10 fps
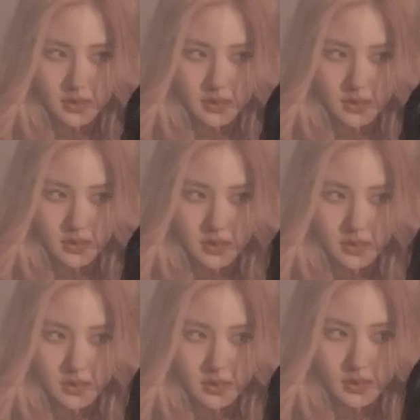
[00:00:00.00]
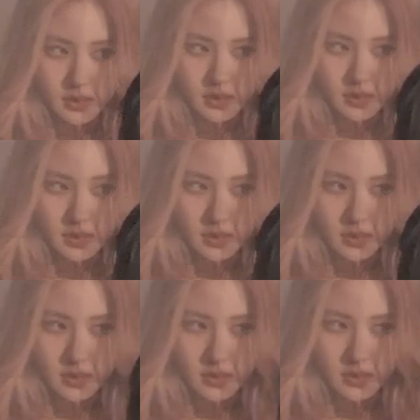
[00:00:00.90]

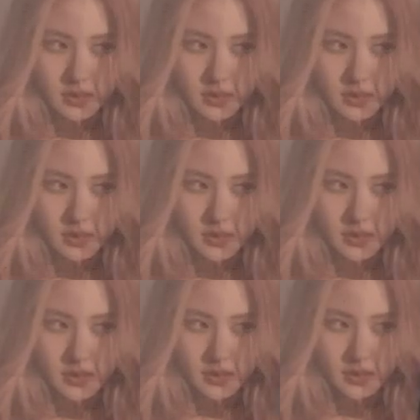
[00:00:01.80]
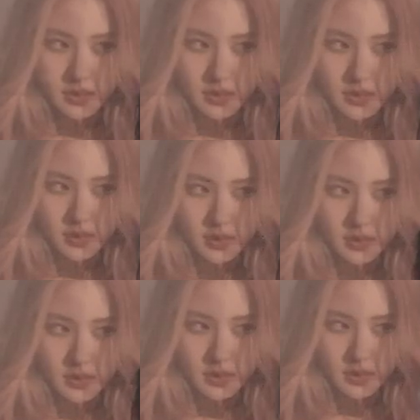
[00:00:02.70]

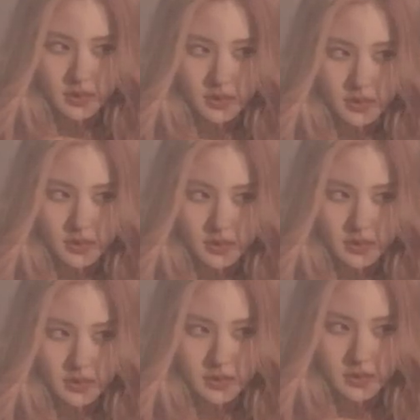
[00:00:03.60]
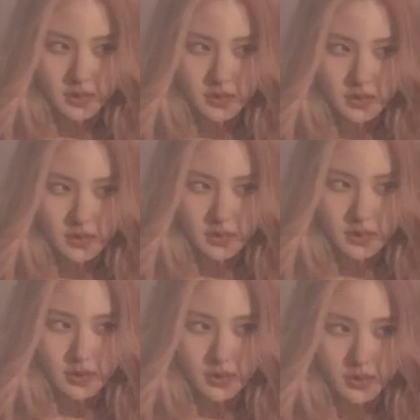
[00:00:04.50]

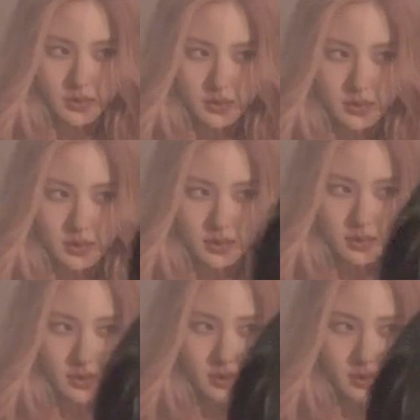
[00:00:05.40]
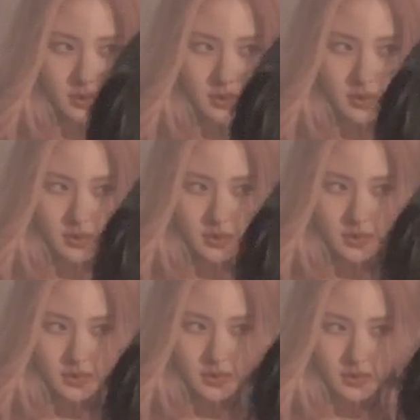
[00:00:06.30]

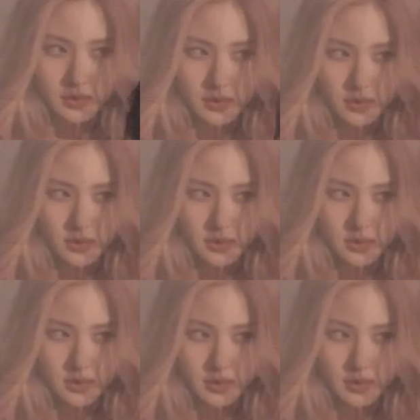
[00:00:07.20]
This person isn't speaking.